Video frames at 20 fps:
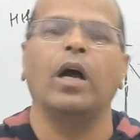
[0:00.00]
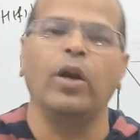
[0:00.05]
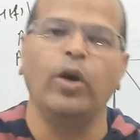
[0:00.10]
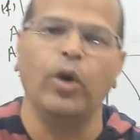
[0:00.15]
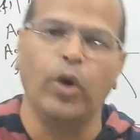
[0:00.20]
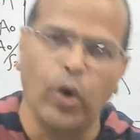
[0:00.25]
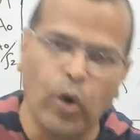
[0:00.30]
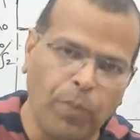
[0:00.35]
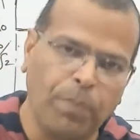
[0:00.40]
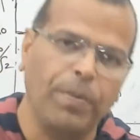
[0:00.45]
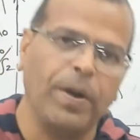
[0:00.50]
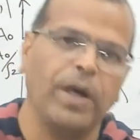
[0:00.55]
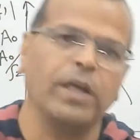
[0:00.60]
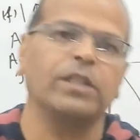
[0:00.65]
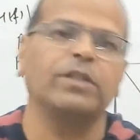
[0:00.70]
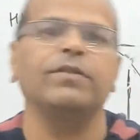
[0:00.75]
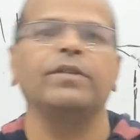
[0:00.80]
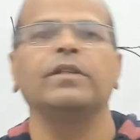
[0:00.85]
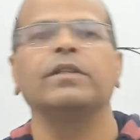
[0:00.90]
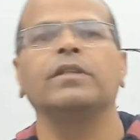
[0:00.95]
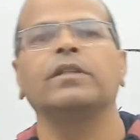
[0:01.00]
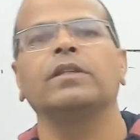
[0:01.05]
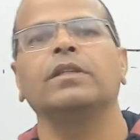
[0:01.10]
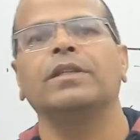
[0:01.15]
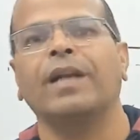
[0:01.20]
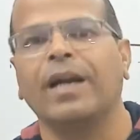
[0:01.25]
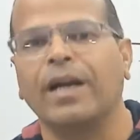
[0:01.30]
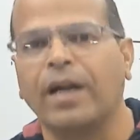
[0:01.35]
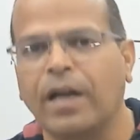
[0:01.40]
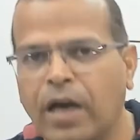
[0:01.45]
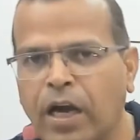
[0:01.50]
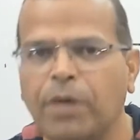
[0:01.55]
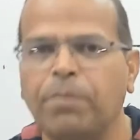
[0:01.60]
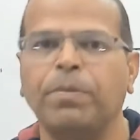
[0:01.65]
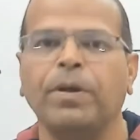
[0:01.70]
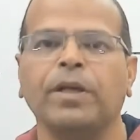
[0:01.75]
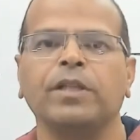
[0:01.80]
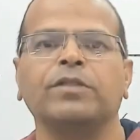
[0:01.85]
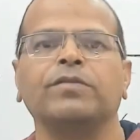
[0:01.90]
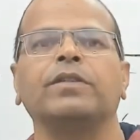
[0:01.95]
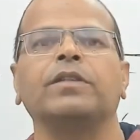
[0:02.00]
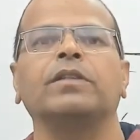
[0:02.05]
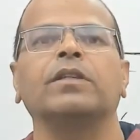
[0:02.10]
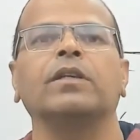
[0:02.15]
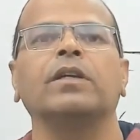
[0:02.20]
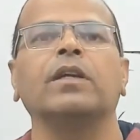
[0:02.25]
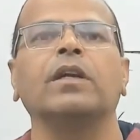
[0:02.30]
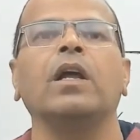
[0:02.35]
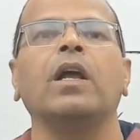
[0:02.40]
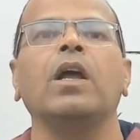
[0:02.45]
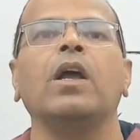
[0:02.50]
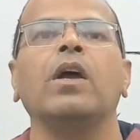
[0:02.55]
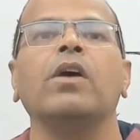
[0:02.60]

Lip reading: a low pass filter and high pass filter